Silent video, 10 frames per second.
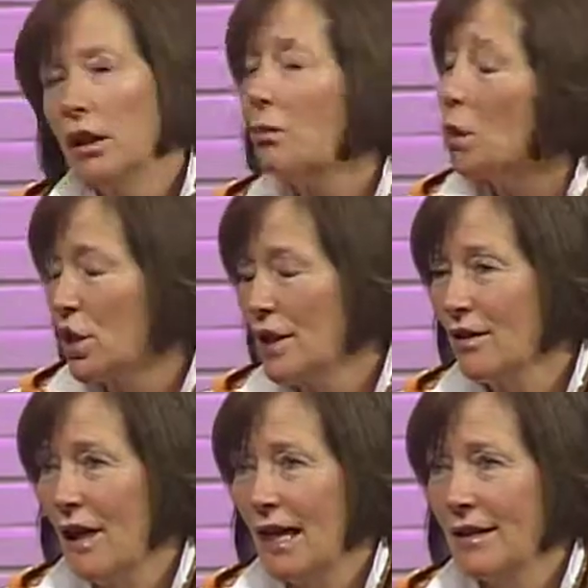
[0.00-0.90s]
it a
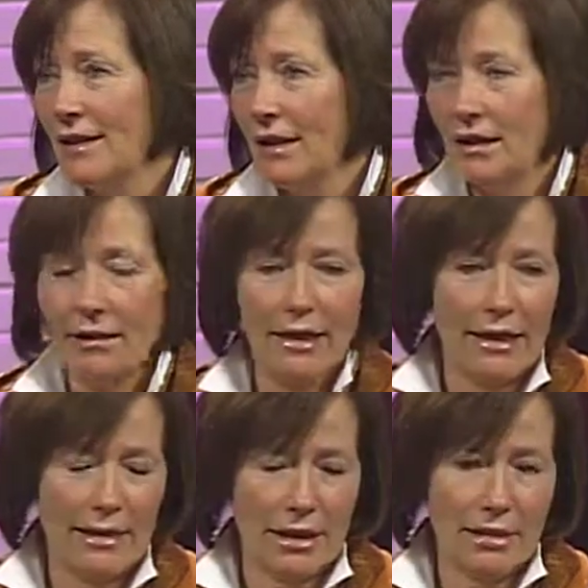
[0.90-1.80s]
personalized in
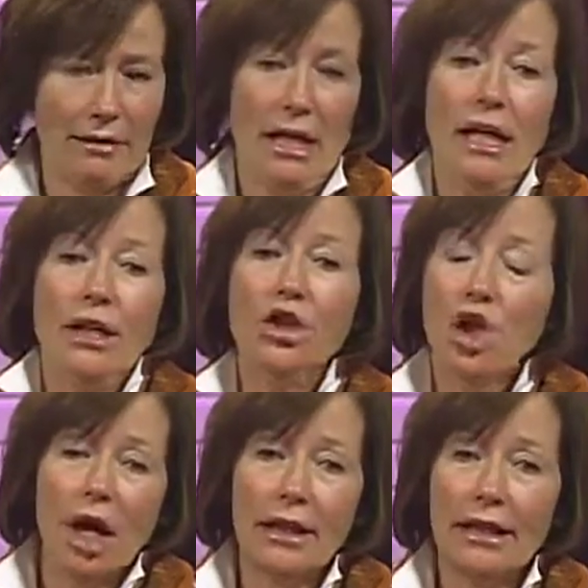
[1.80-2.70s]
that
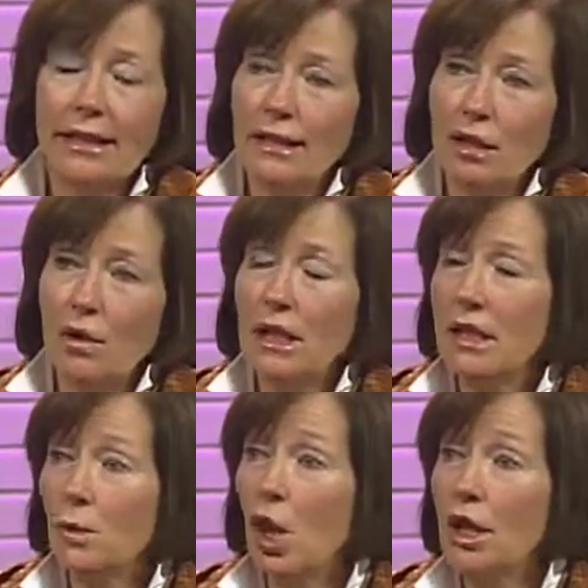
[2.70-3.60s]
Johnny can do his
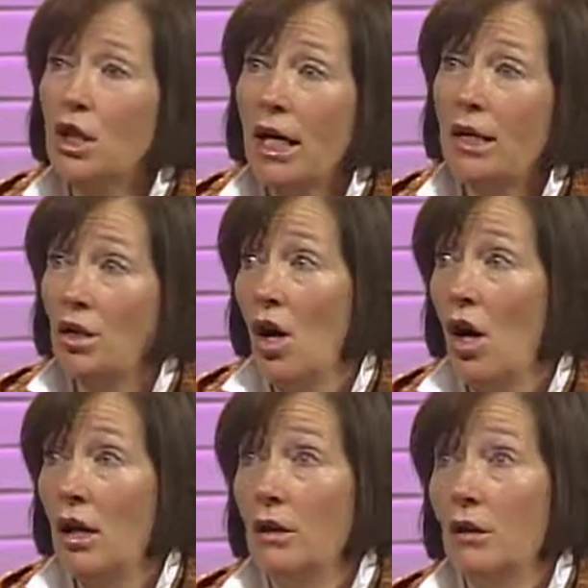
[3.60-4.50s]
project
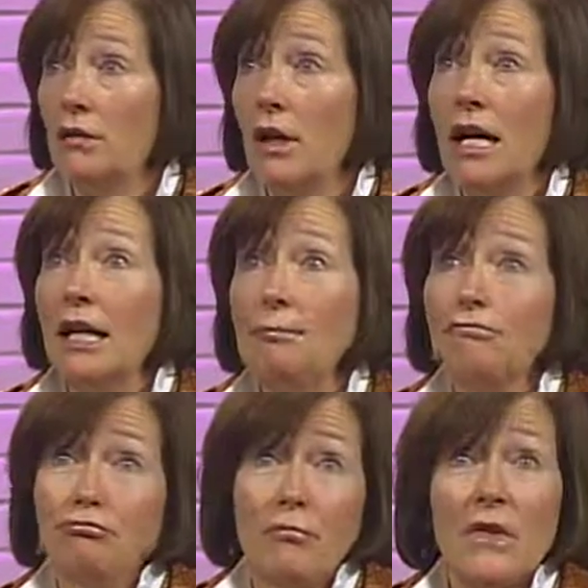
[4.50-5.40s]
on
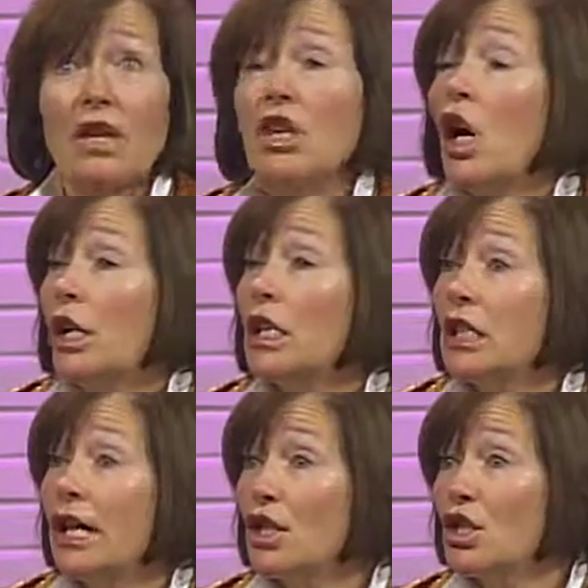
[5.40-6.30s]
um, the
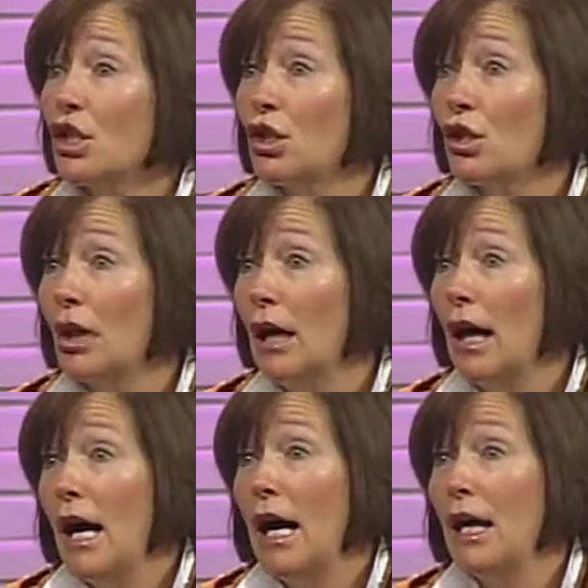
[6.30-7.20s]
architecture
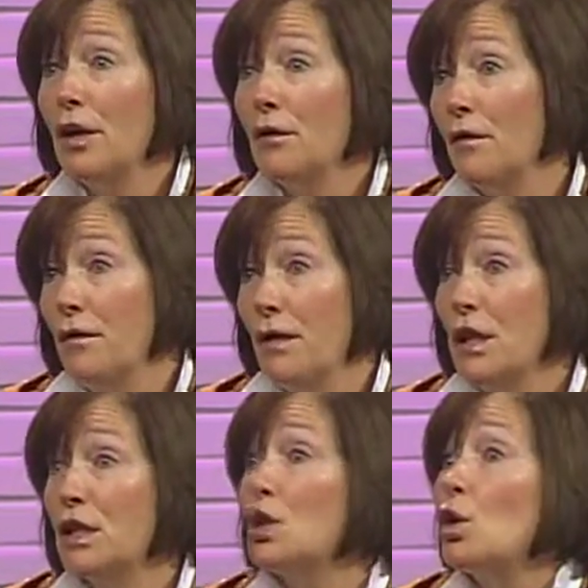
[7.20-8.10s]
of
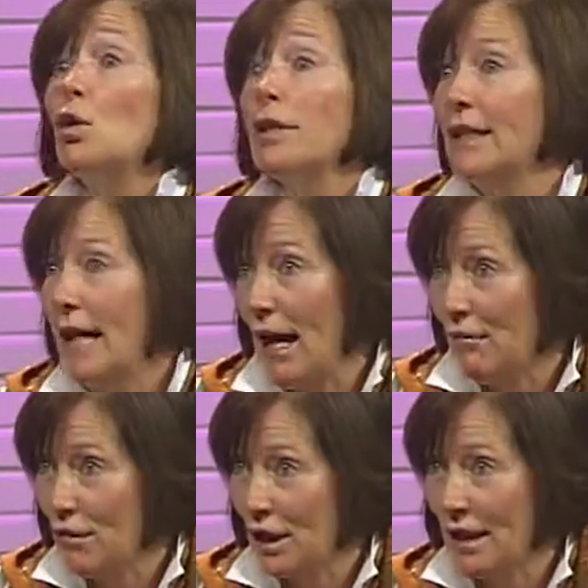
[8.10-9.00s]
schools in
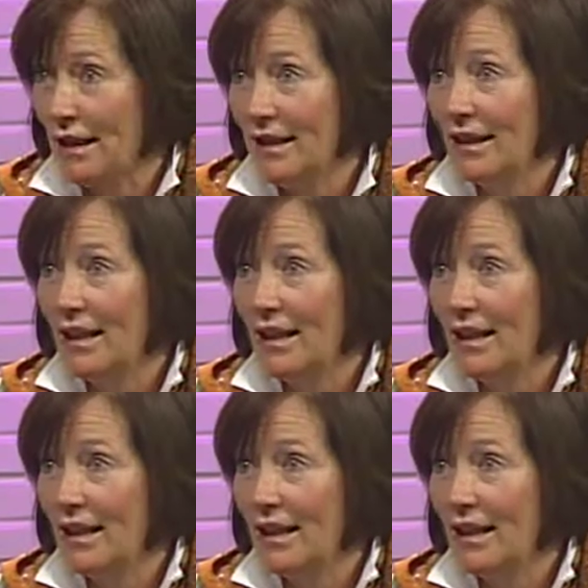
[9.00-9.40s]
Africa